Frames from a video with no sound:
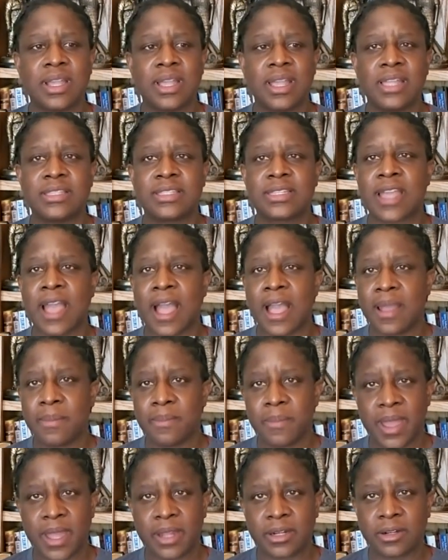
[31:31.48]
it's gotten
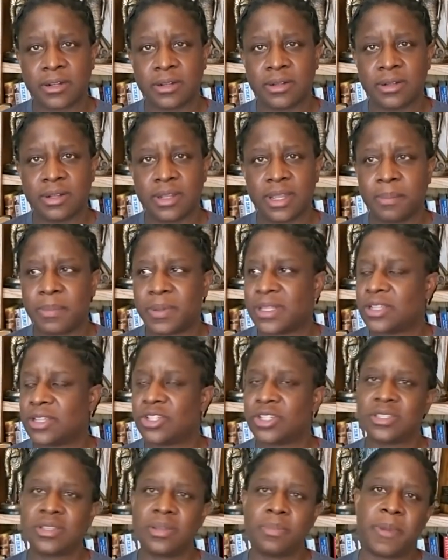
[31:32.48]
better, but it
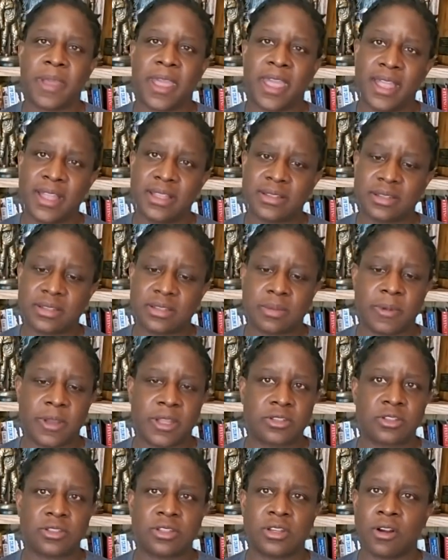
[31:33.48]
just depends. It
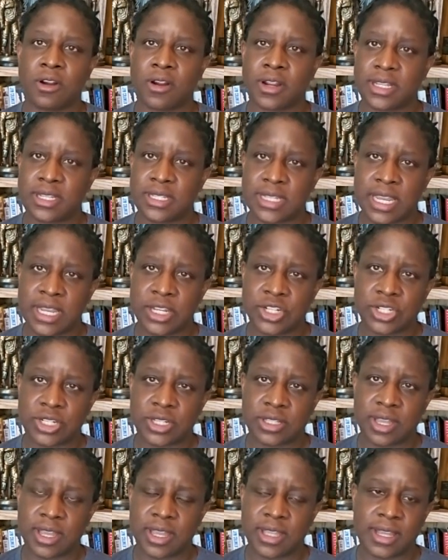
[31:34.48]
depends on the
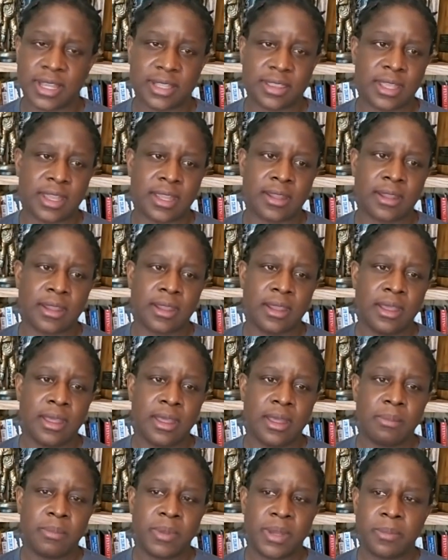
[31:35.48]
organization, and I think
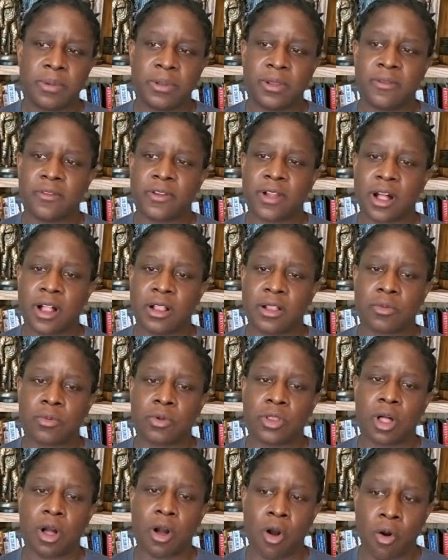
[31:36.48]
people of color
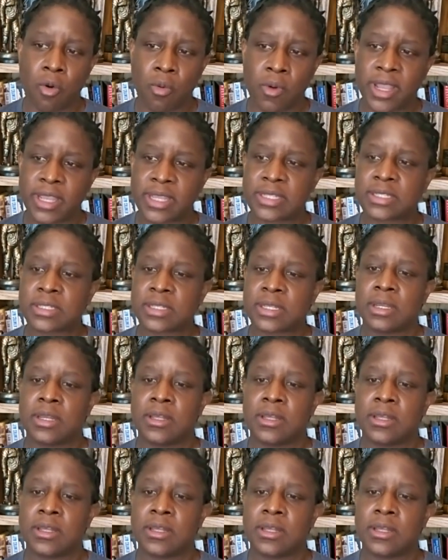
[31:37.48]
will always